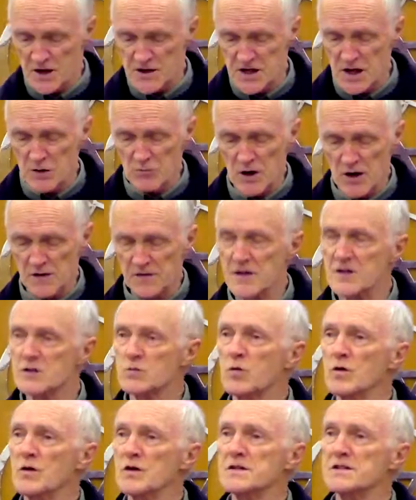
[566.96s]
She wrote
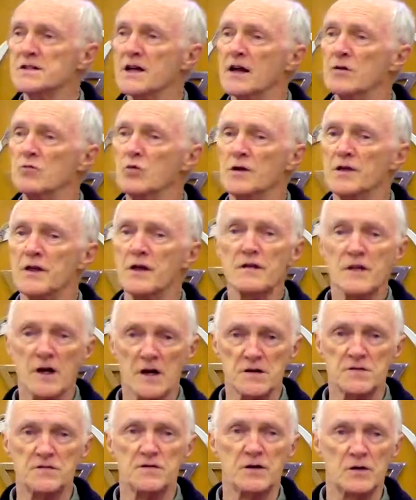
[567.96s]
those words, and within
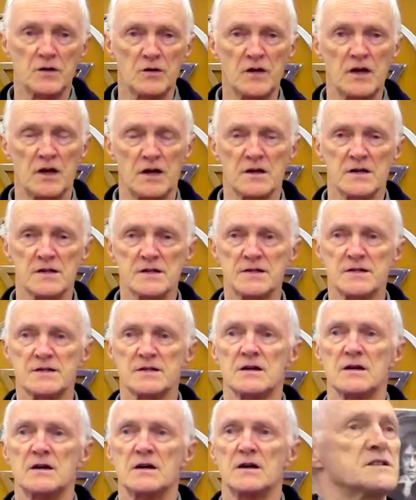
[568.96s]
those few
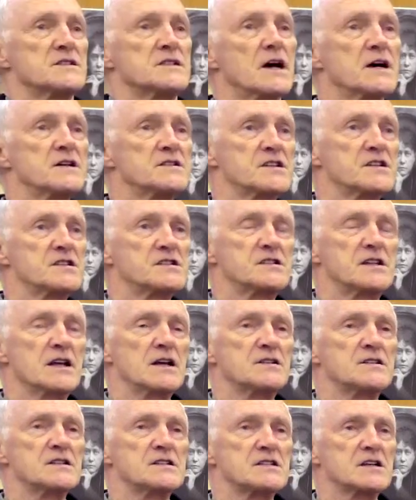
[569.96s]
years, scientists
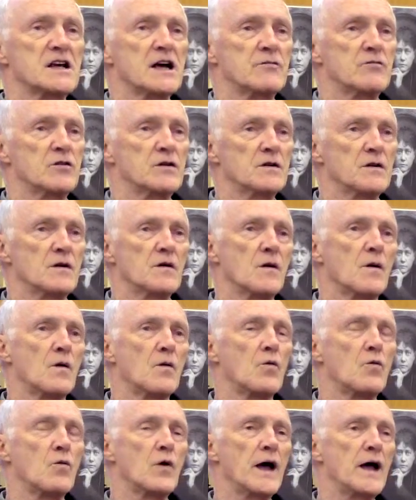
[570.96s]
then discovered
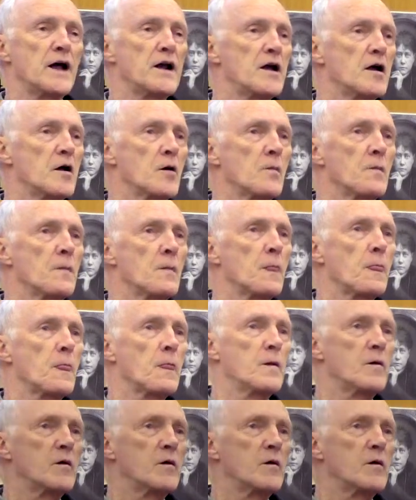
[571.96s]
radium,